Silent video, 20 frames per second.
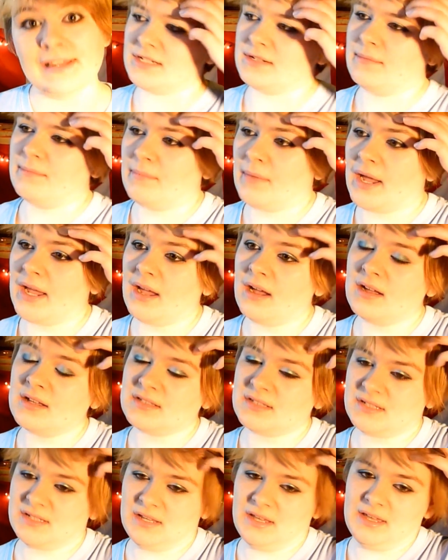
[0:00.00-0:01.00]
My
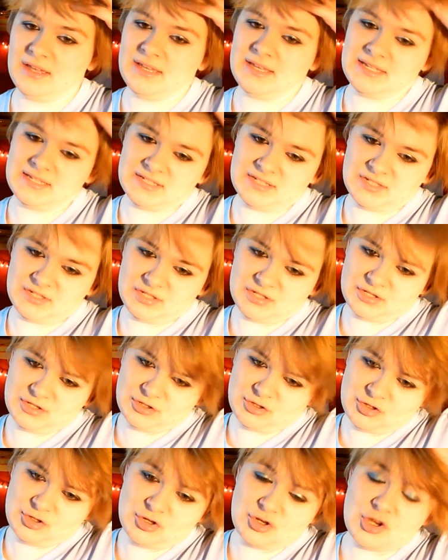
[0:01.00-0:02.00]
answer is
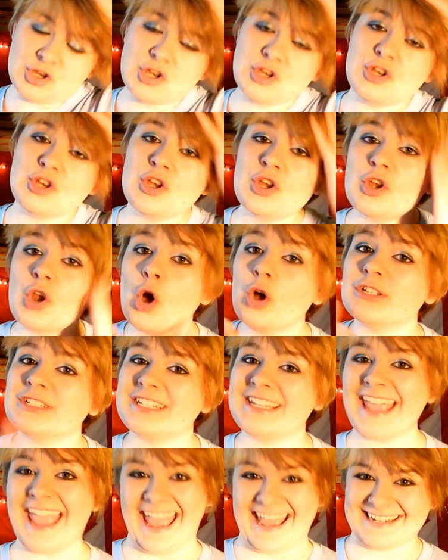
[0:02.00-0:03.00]
not
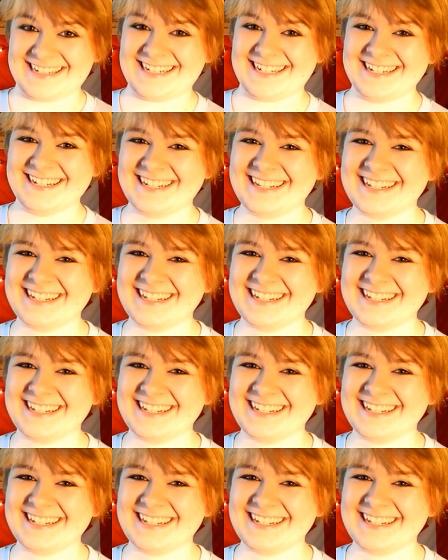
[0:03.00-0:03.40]
yet.